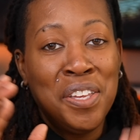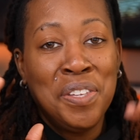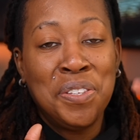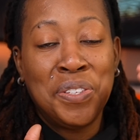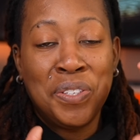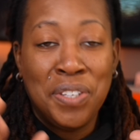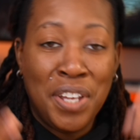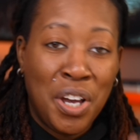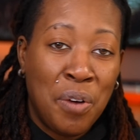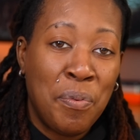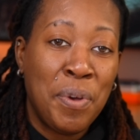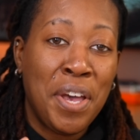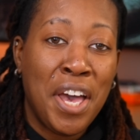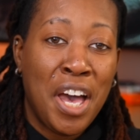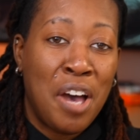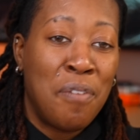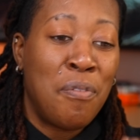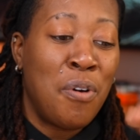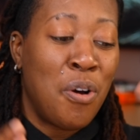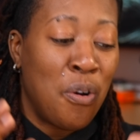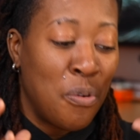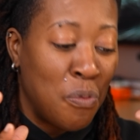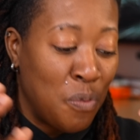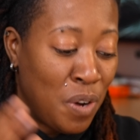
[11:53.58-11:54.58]
So now we
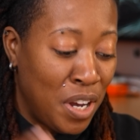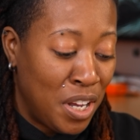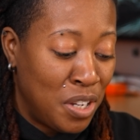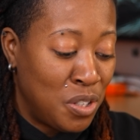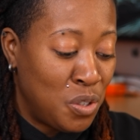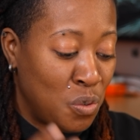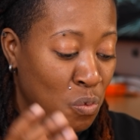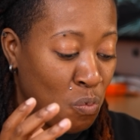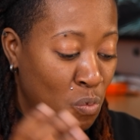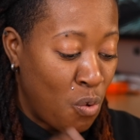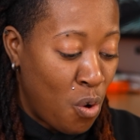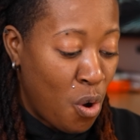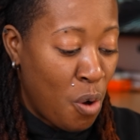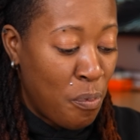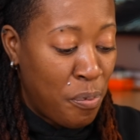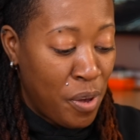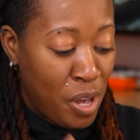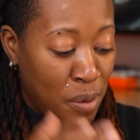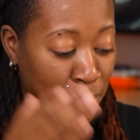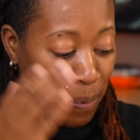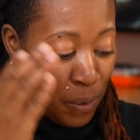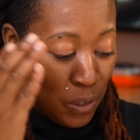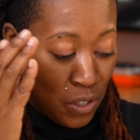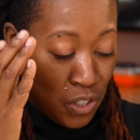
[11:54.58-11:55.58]
have our random
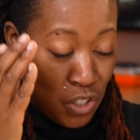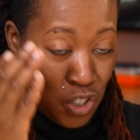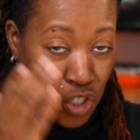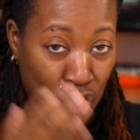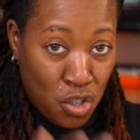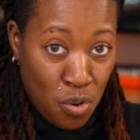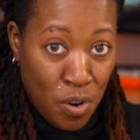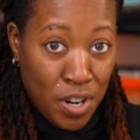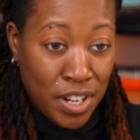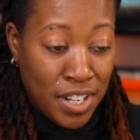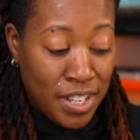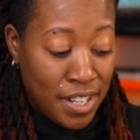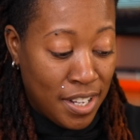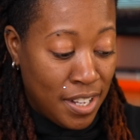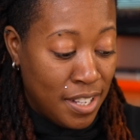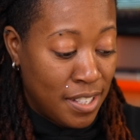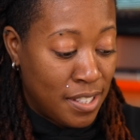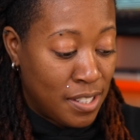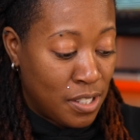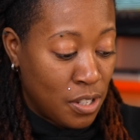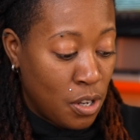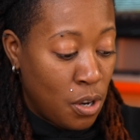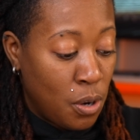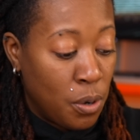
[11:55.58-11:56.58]
wallpapers
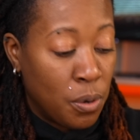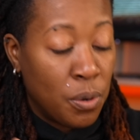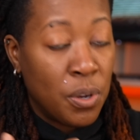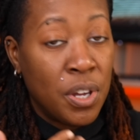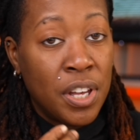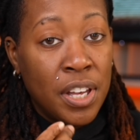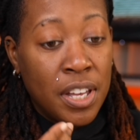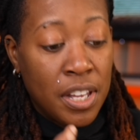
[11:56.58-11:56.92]
shortcut. So